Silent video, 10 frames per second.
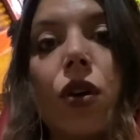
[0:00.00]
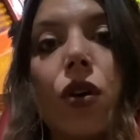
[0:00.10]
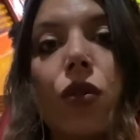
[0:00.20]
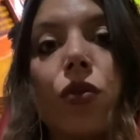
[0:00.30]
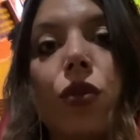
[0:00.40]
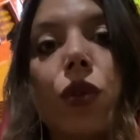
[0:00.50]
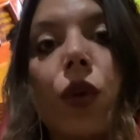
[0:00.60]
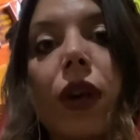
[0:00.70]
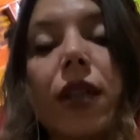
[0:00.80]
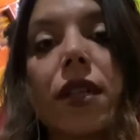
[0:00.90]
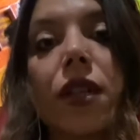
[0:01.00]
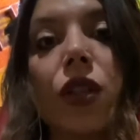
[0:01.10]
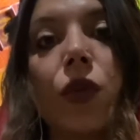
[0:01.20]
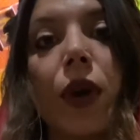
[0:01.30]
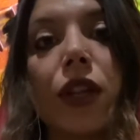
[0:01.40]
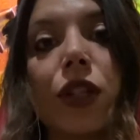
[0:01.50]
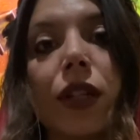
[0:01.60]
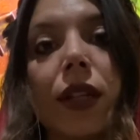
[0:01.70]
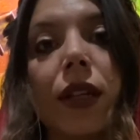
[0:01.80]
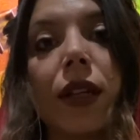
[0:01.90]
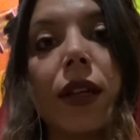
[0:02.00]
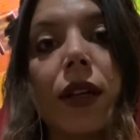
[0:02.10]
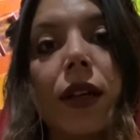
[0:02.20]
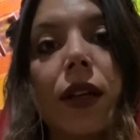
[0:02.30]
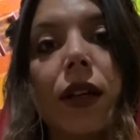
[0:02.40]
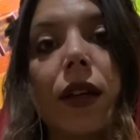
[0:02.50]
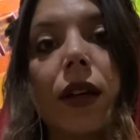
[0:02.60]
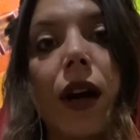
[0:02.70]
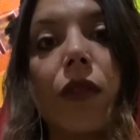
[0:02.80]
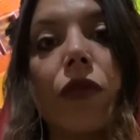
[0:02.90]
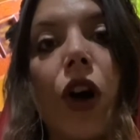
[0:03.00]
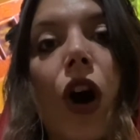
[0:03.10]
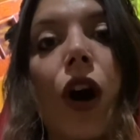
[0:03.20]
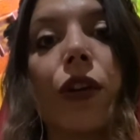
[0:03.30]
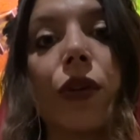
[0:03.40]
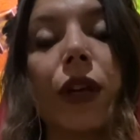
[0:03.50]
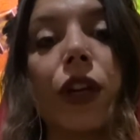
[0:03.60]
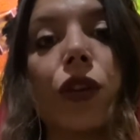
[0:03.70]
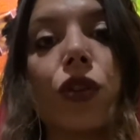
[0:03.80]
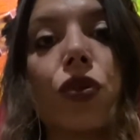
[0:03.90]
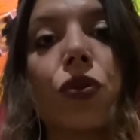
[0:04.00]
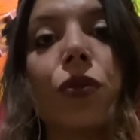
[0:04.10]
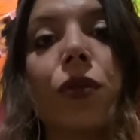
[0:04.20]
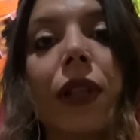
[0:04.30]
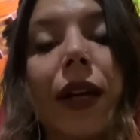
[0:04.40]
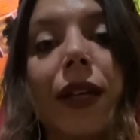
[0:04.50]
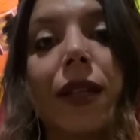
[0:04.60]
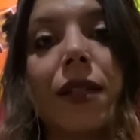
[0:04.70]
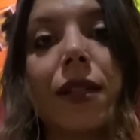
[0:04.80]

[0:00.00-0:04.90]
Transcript: through your continuation of honoring your true light.